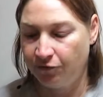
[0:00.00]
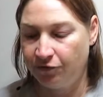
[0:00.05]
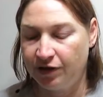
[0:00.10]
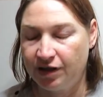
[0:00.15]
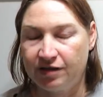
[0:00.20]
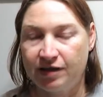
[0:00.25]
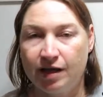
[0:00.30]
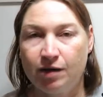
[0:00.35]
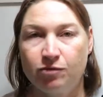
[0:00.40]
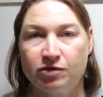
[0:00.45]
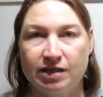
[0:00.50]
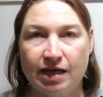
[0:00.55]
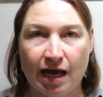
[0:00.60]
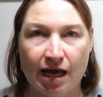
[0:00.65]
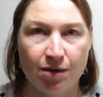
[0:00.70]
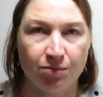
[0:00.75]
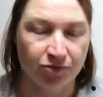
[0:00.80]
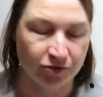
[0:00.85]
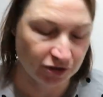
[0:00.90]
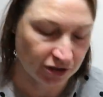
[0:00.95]
The thing was
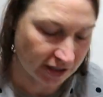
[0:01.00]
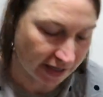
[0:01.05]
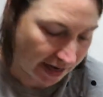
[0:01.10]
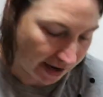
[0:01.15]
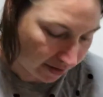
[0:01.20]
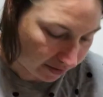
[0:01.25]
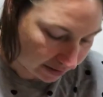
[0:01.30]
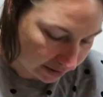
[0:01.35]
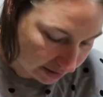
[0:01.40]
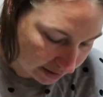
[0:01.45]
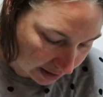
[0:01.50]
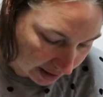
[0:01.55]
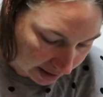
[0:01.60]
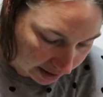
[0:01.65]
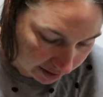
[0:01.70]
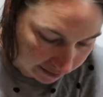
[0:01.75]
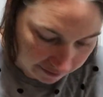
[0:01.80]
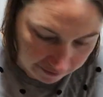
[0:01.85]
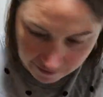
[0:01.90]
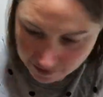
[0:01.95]
April showers,
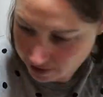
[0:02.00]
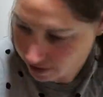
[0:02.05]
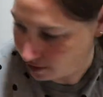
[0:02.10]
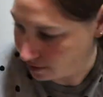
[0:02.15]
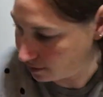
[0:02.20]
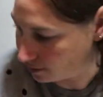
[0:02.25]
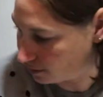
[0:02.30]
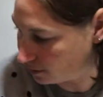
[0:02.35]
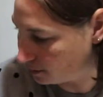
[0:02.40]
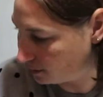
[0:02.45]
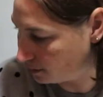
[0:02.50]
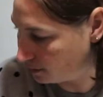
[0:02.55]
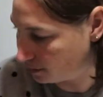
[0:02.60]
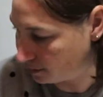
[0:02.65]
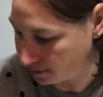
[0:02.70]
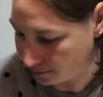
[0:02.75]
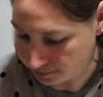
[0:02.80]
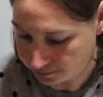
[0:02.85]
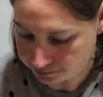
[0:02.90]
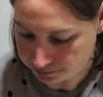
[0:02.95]
and I found
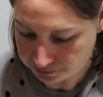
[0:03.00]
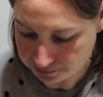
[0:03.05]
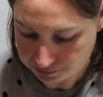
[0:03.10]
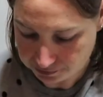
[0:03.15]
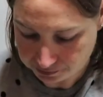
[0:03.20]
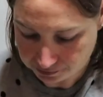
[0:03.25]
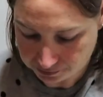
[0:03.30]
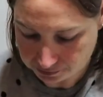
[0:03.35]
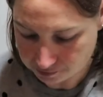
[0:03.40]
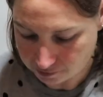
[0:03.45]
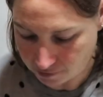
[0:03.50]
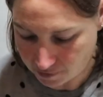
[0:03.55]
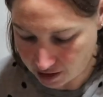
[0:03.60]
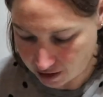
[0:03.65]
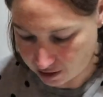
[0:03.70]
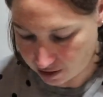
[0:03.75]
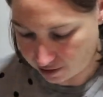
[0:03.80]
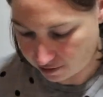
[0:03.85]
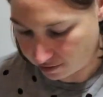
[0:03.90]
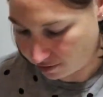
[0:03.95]

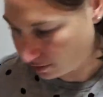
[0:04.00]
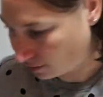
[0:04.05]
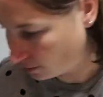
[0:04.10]
this